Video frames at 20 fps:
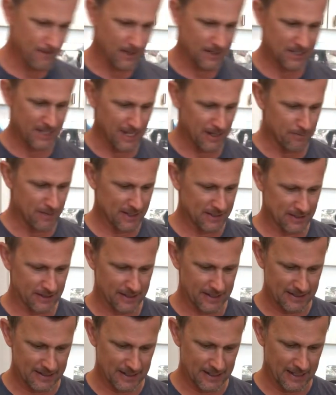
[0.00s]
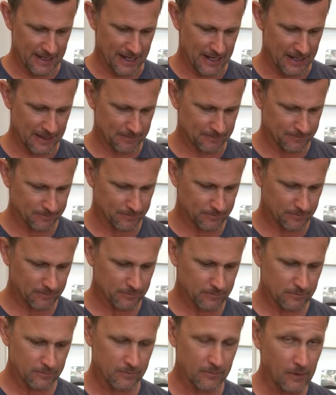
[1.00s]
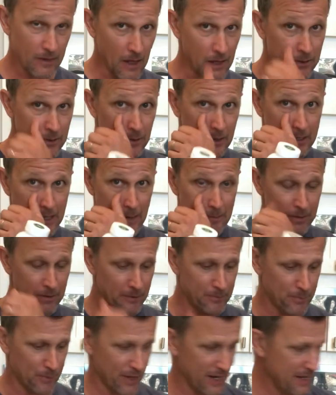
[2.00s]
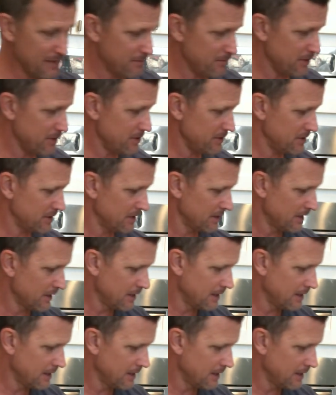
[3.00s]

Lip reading: Shake makes it easy to get in. I'll do a couple of Brain Boost.